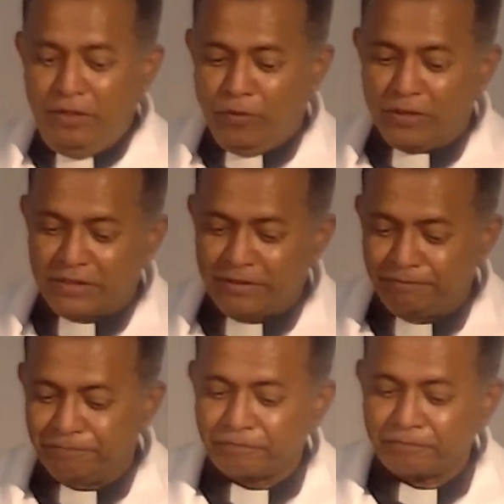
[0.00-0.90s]
was.
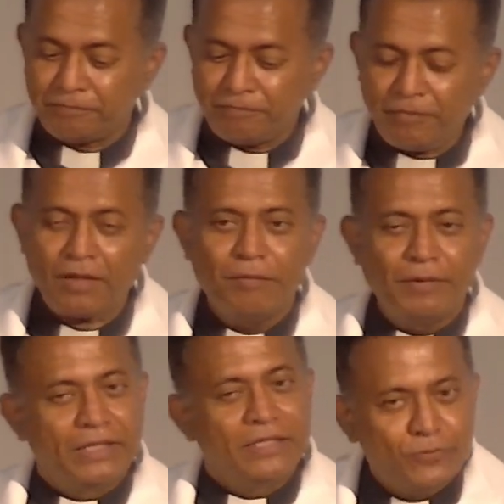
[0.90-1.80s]

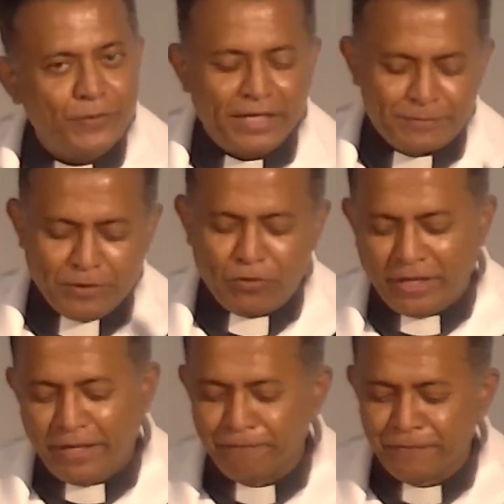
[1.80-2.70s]
But this week has been okay.